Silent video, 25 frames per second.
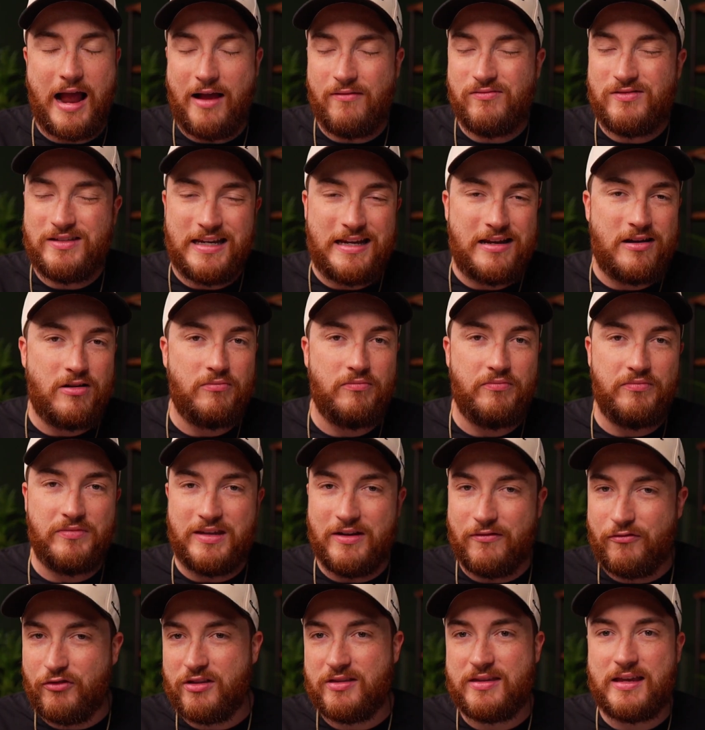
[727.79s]
I've seen it,
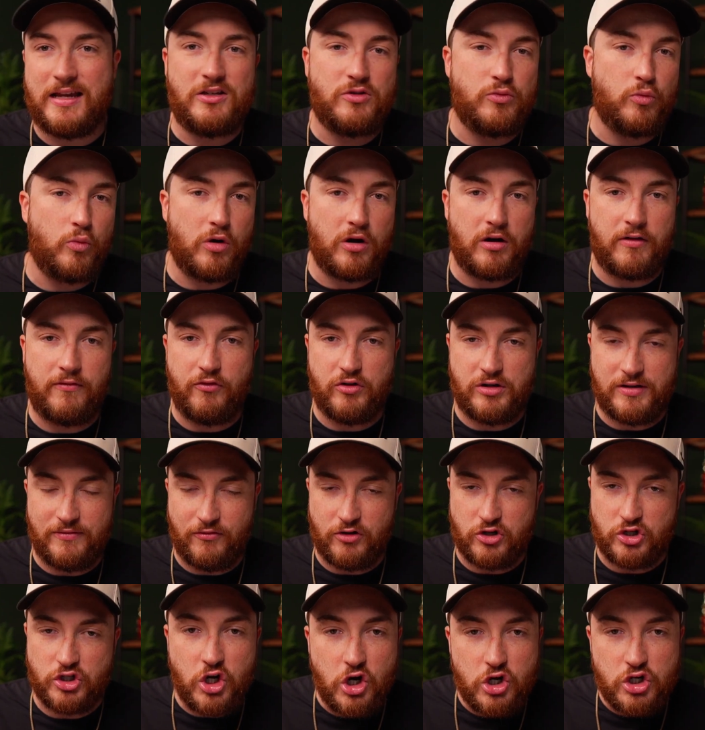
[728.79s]
different things work for
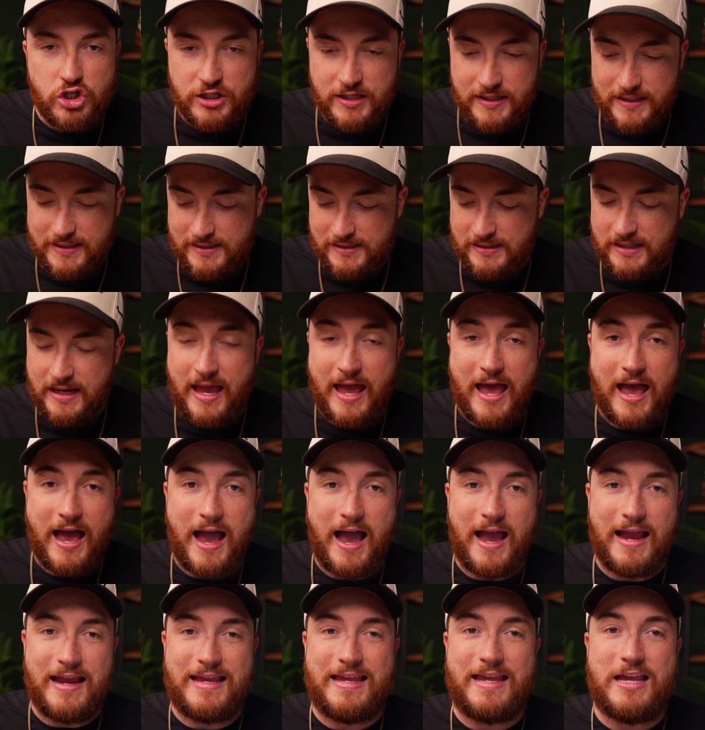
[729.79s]
different churches.
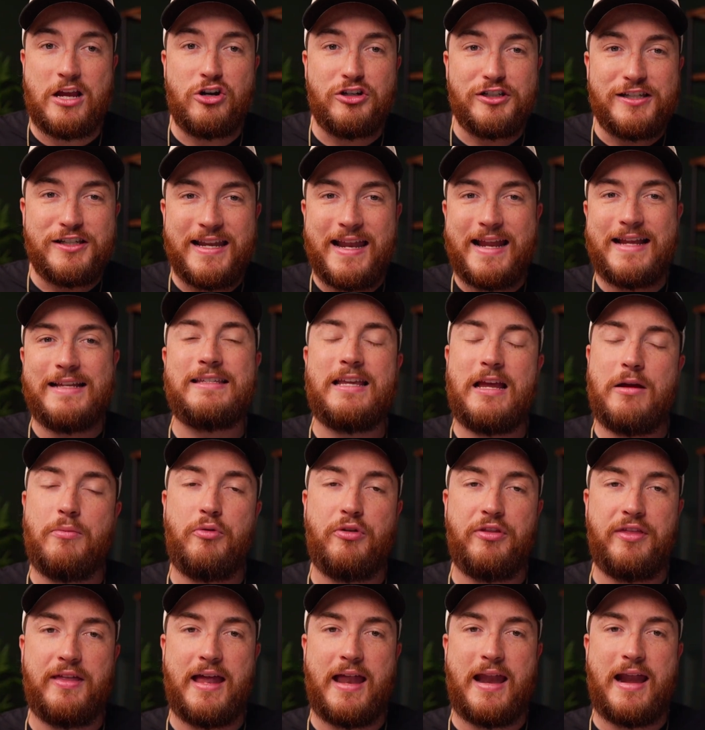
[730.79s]
Here's an
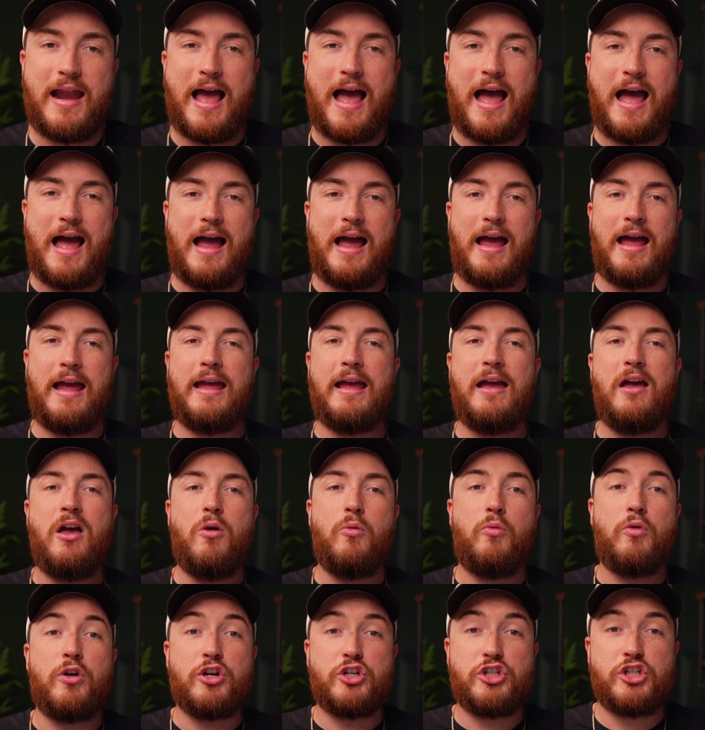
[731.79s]
example that I
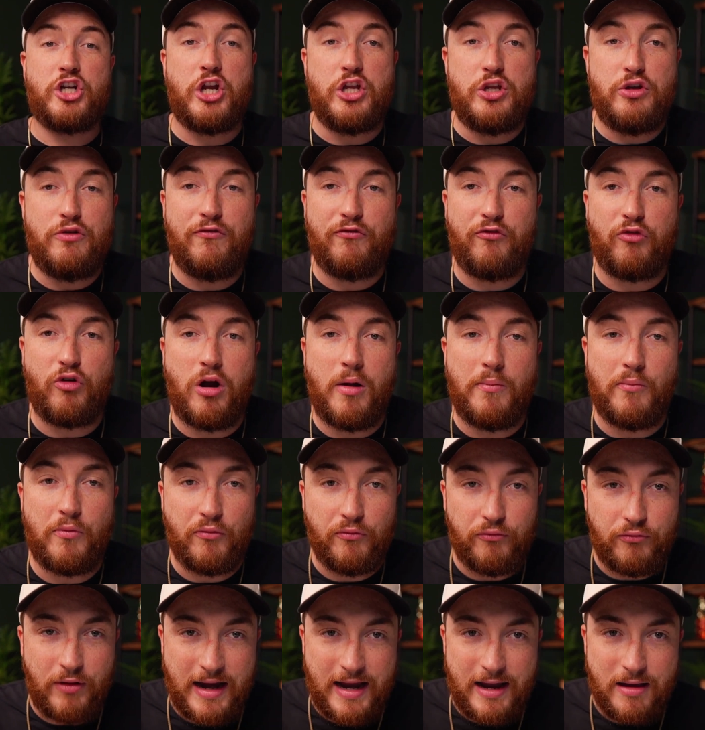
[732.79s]
want to show you from
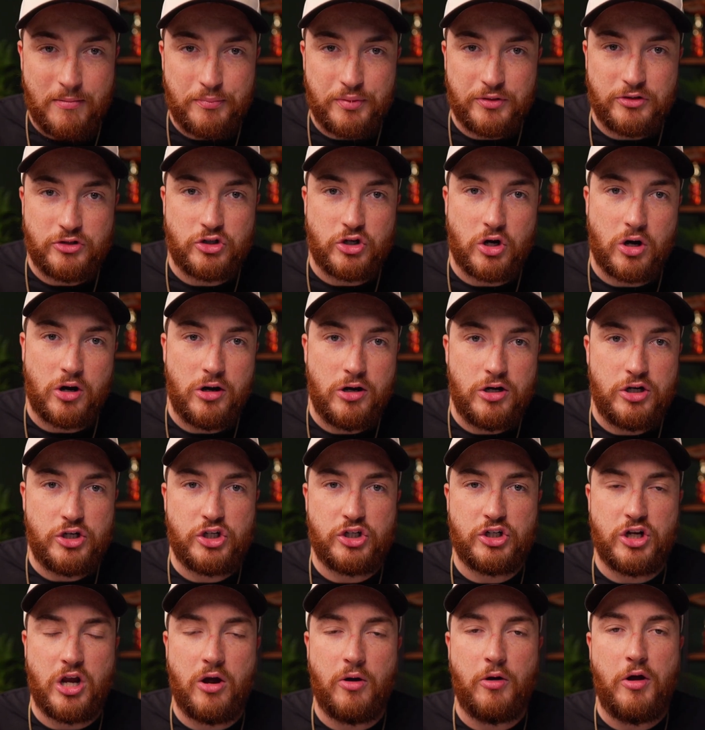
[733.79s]
Ramp
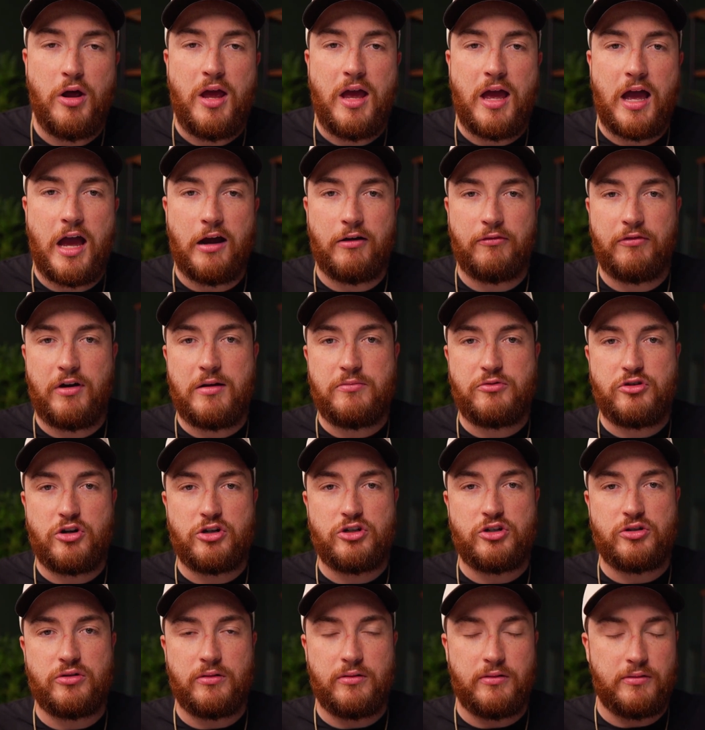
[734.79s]
Church. So Ramp
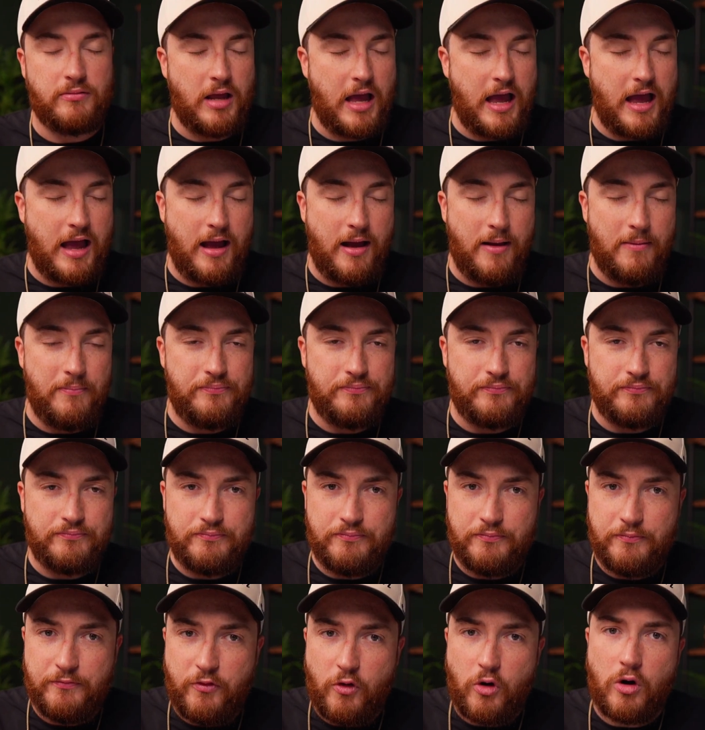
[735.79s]
Church in
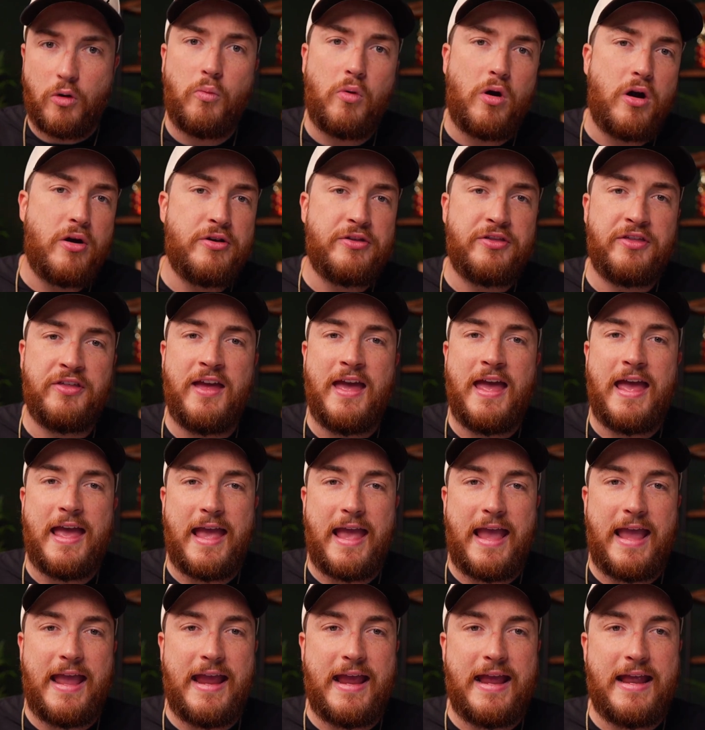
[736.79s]
Fort Worth,
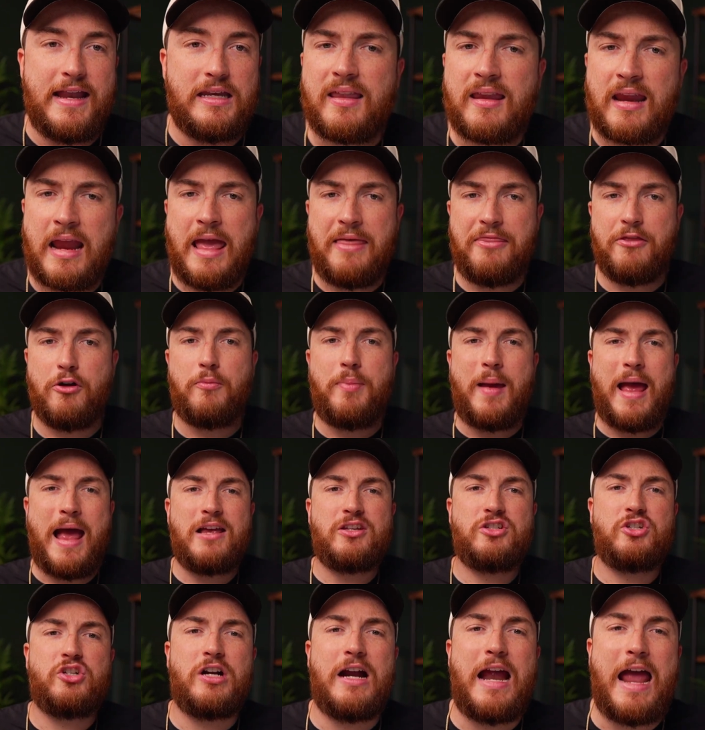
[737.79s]
and their
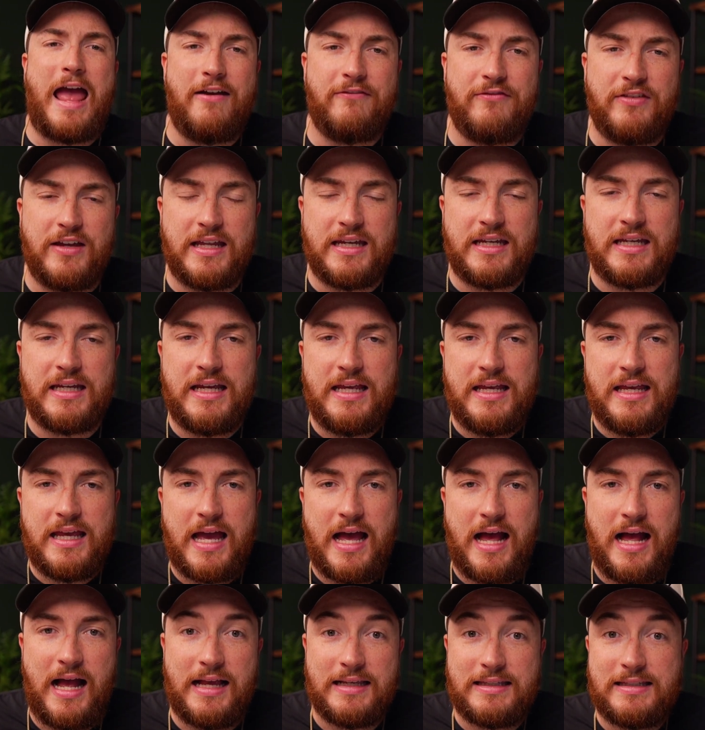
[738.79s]
pastor Evan
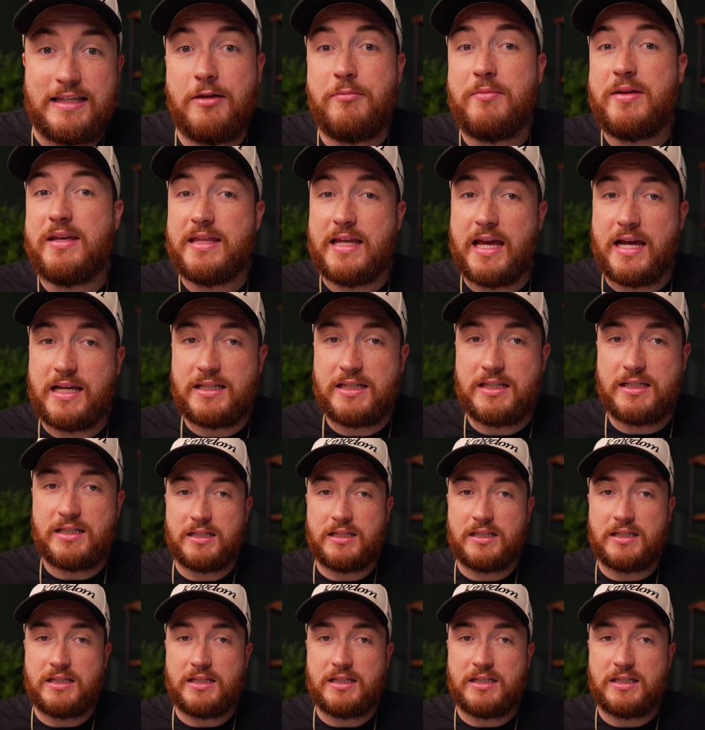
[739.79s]
sent me this.